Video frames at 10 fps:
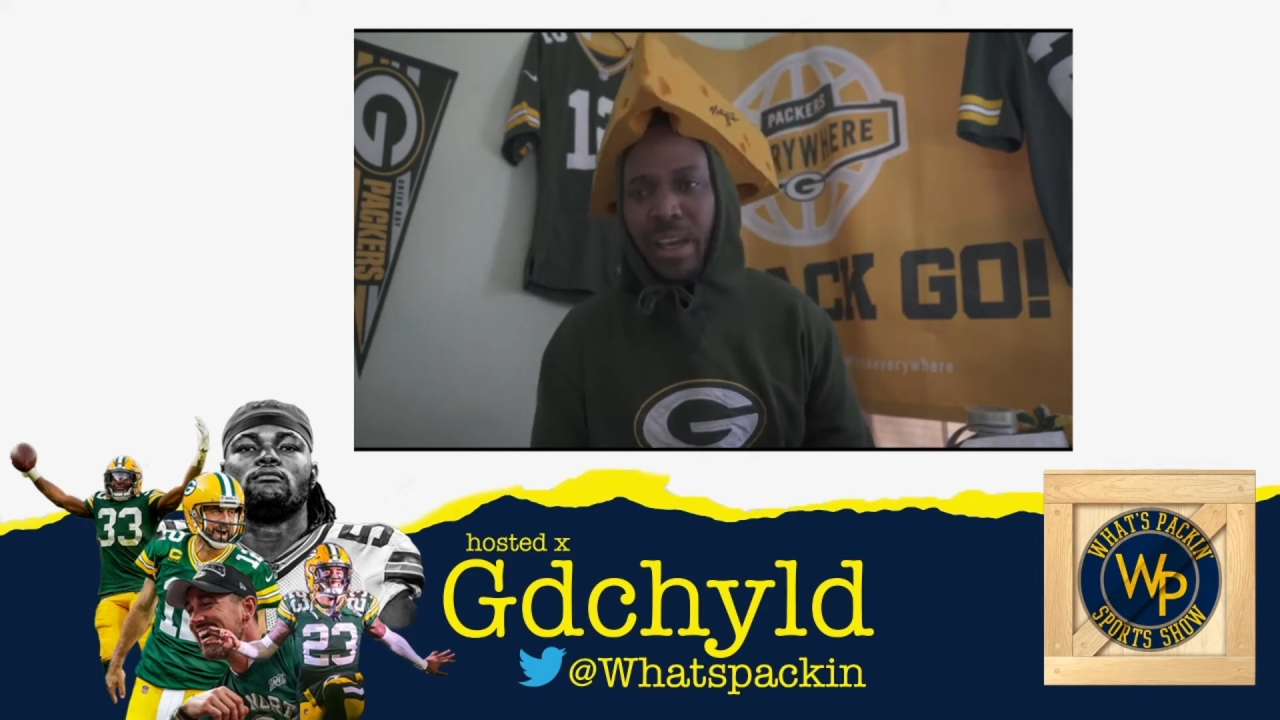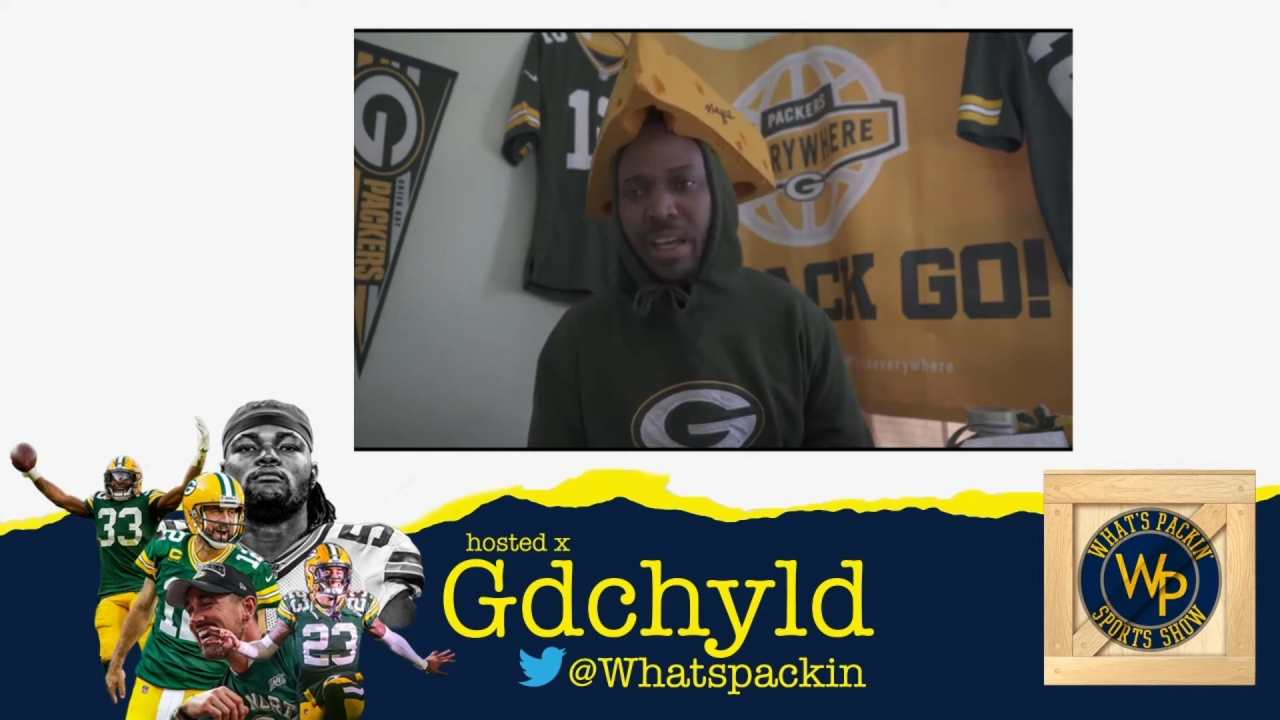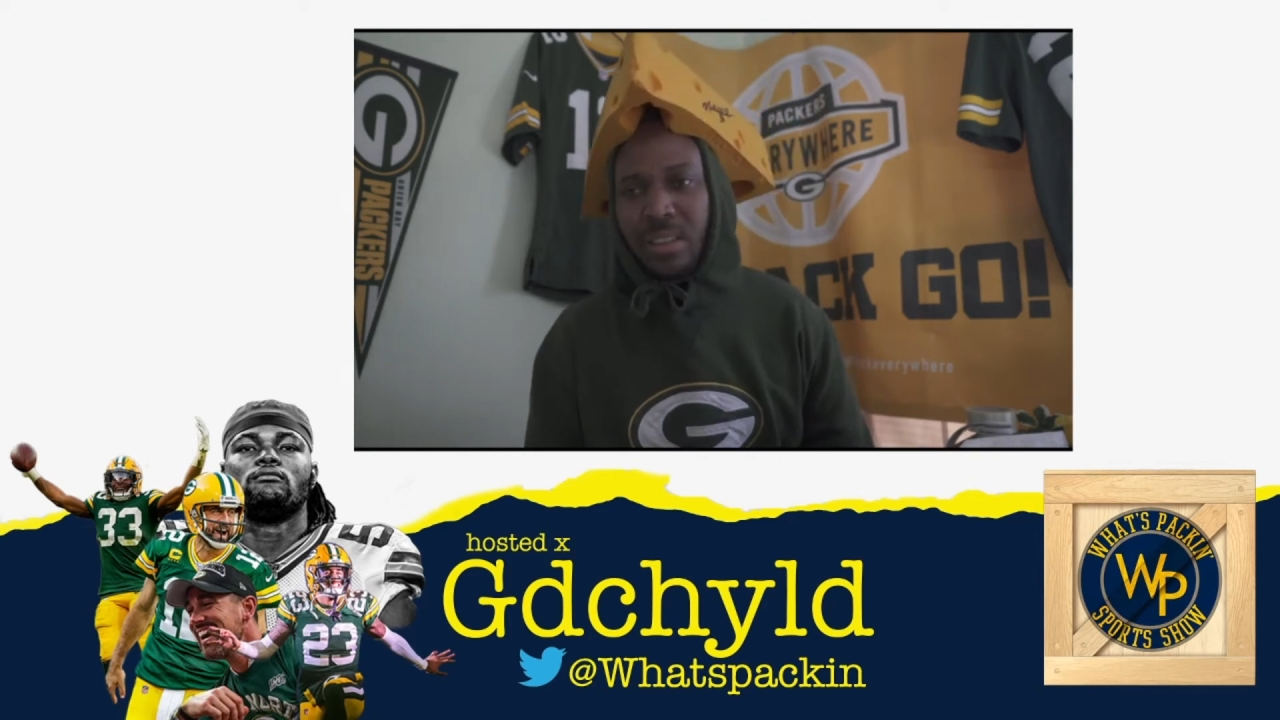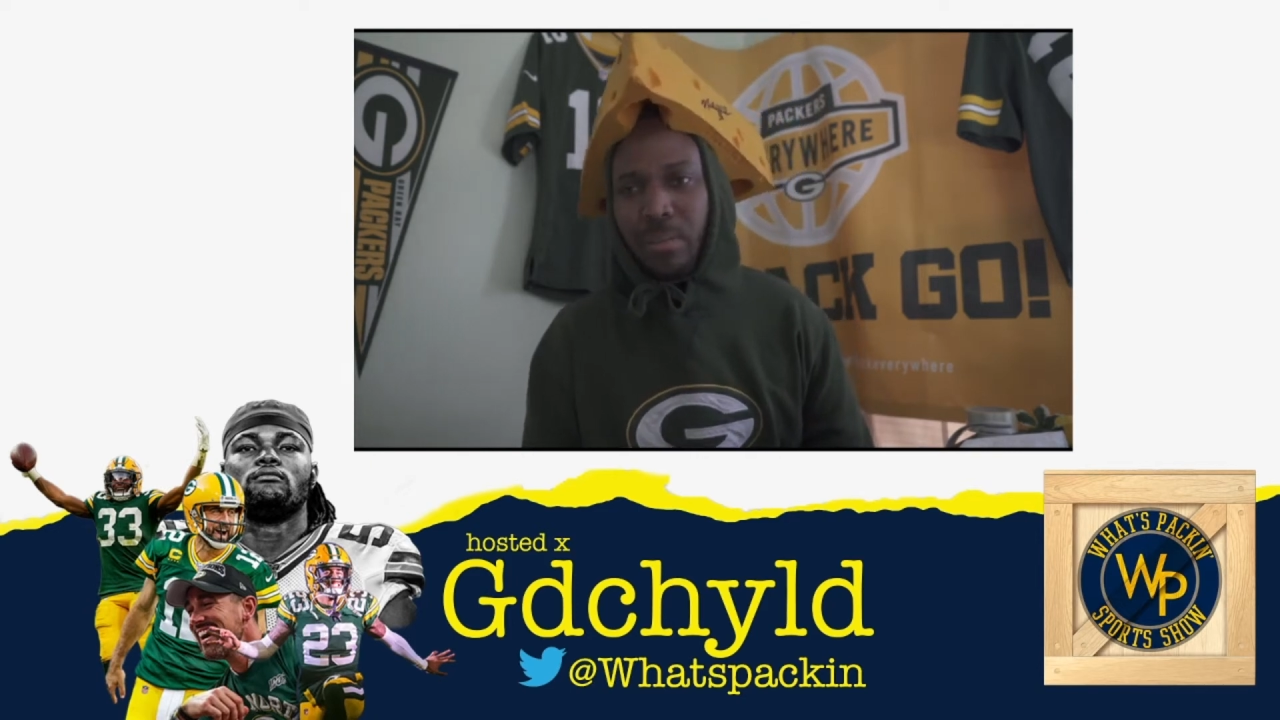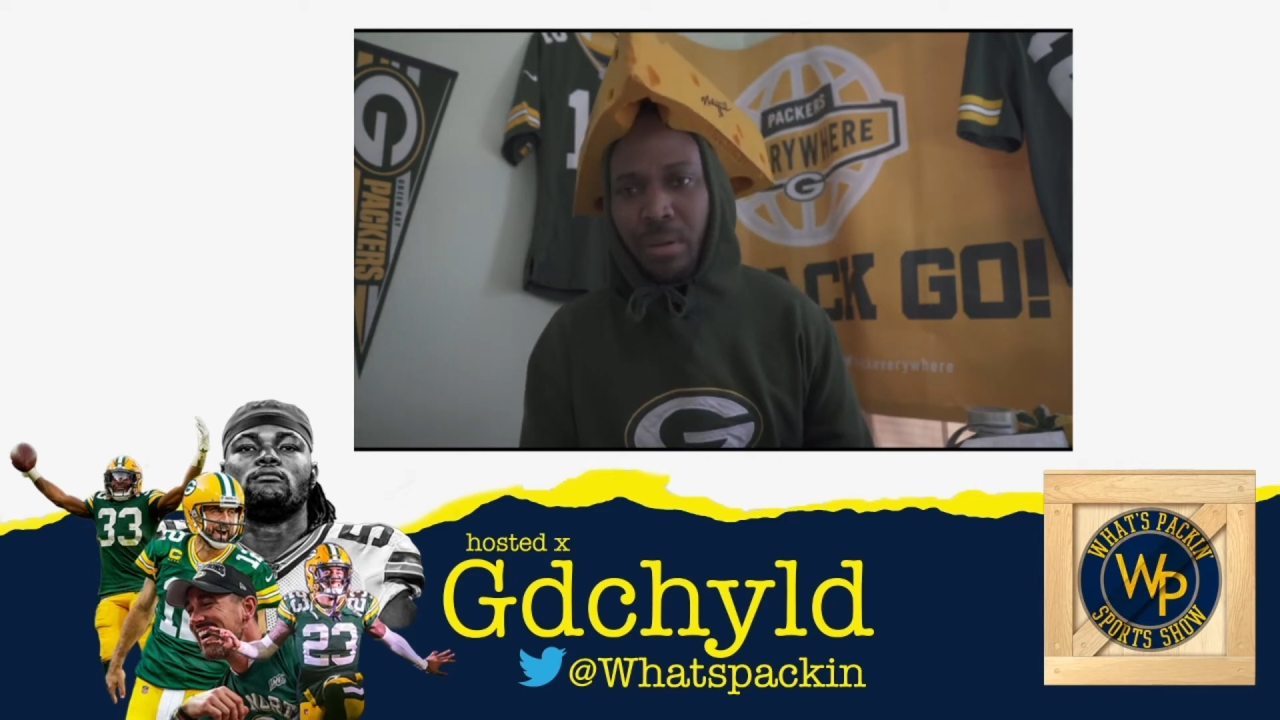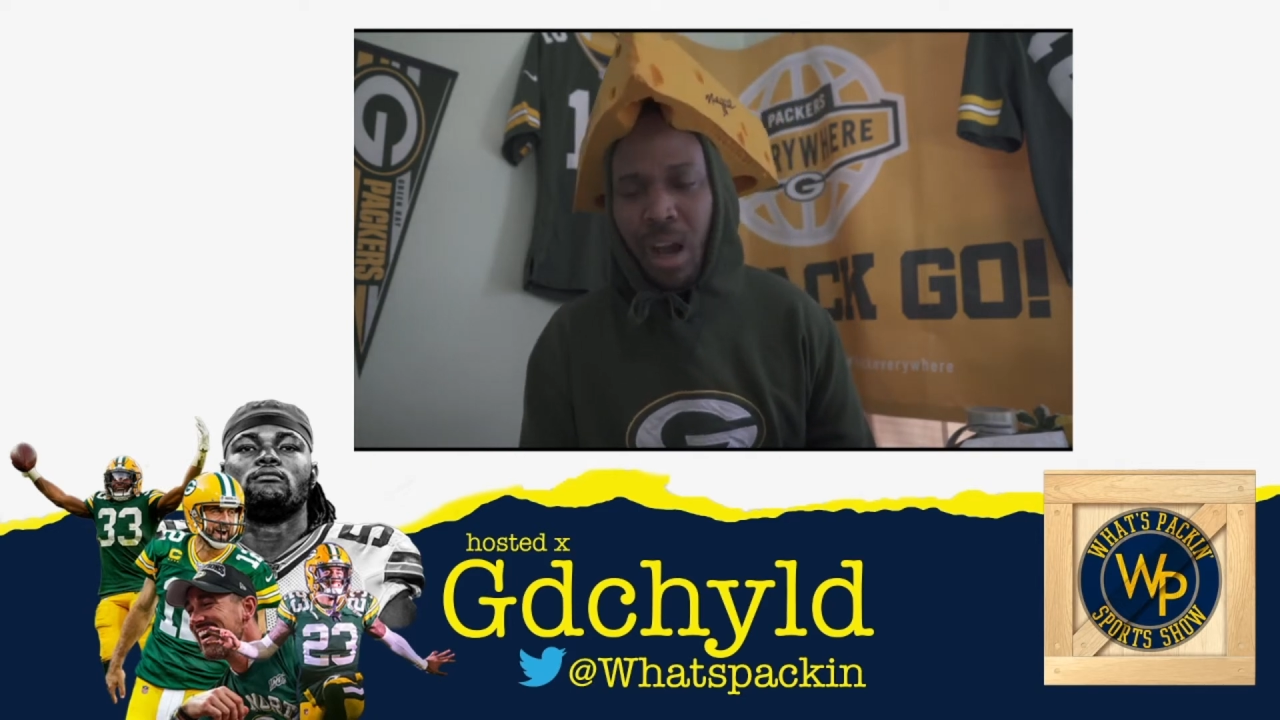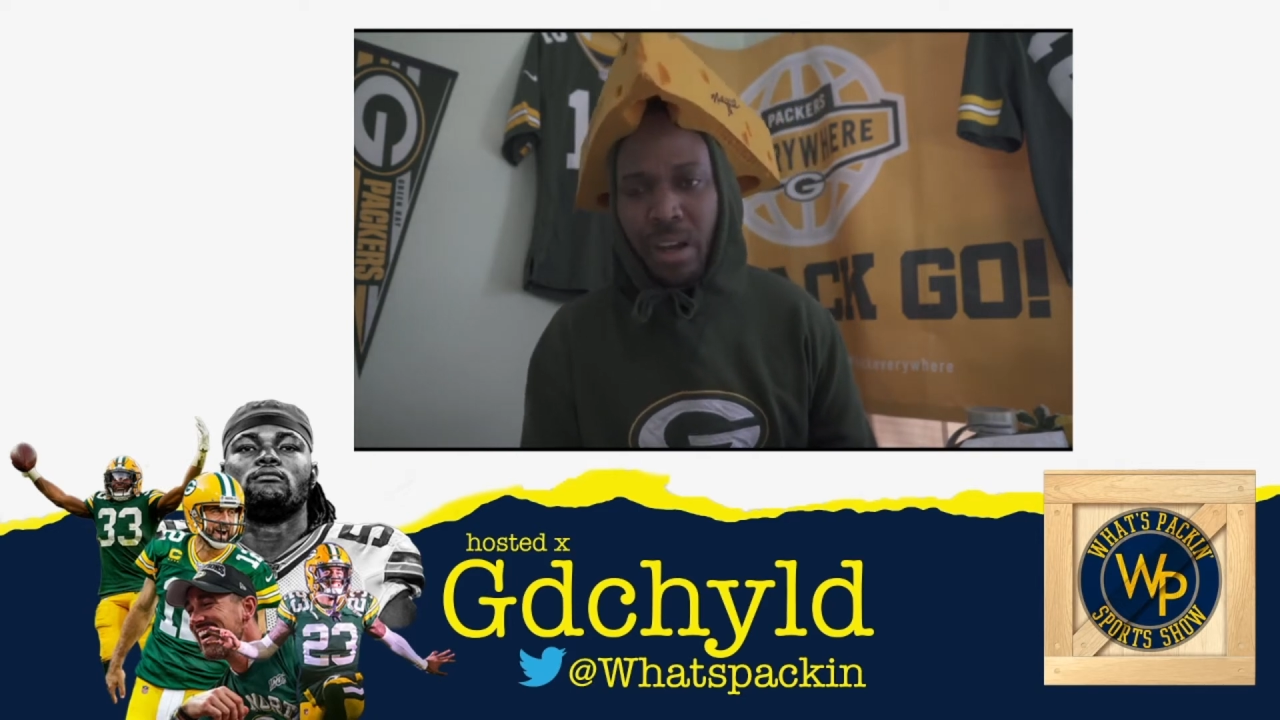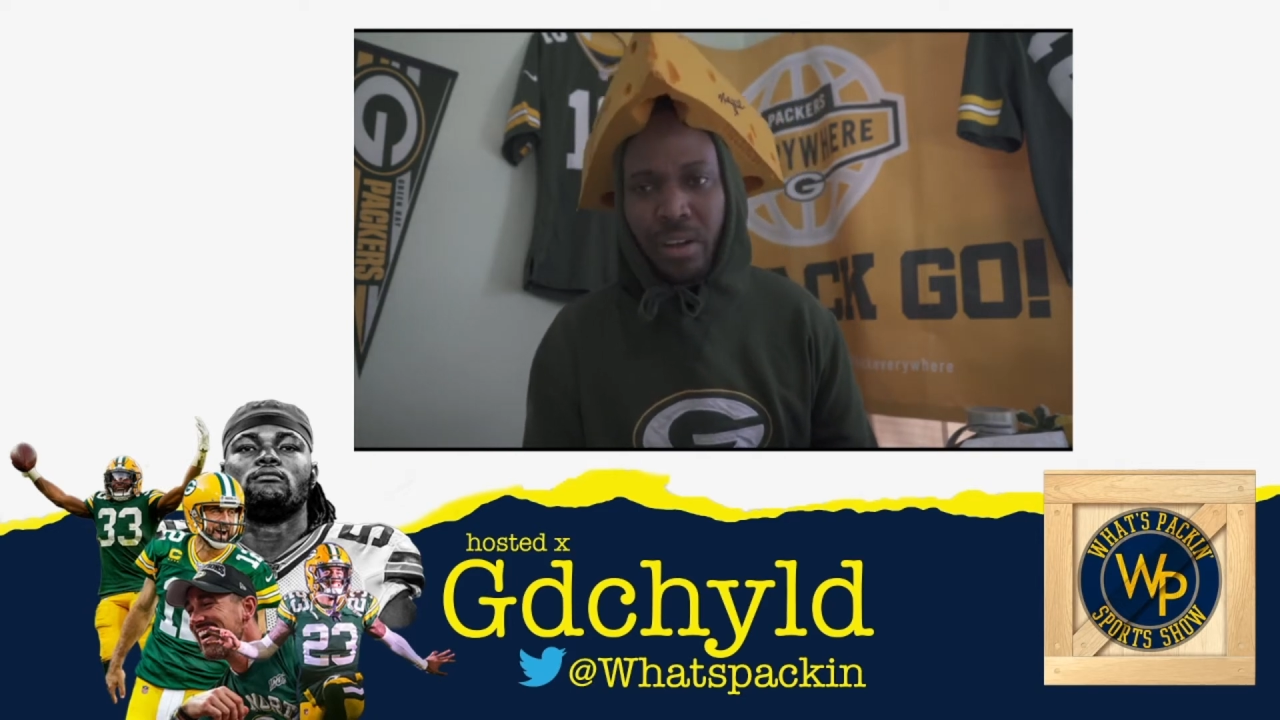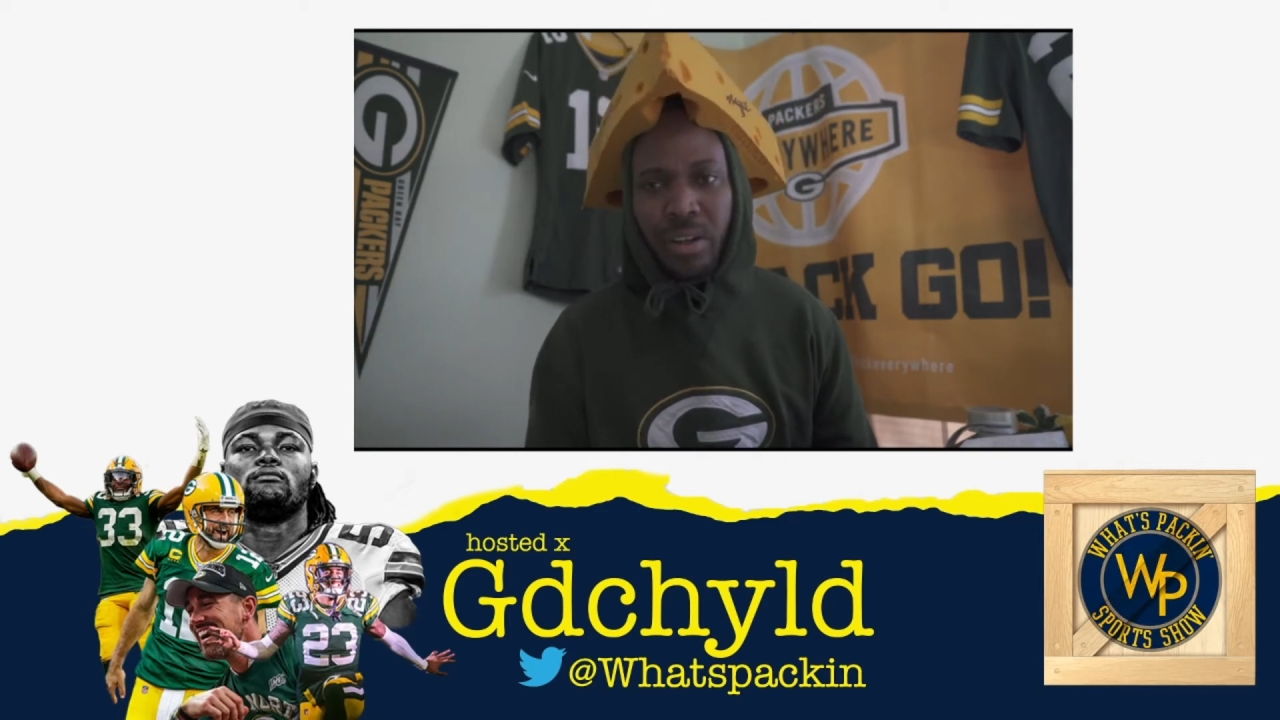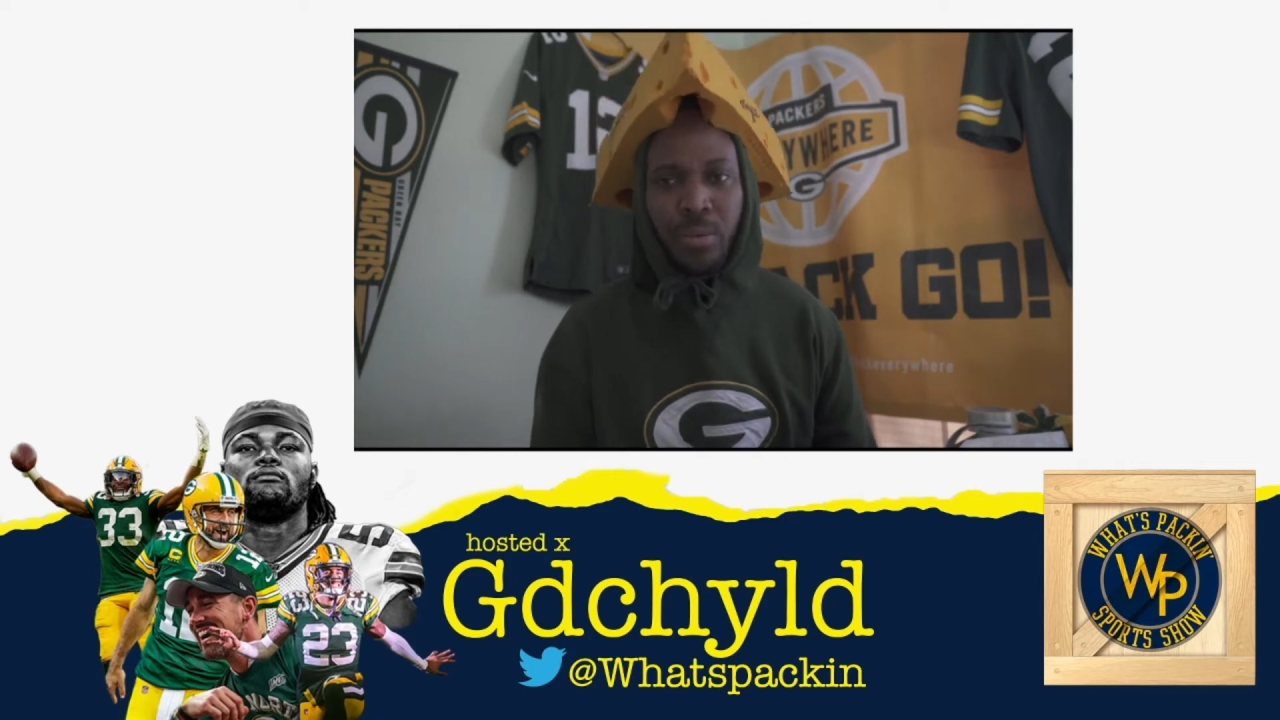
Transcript: as a blocker,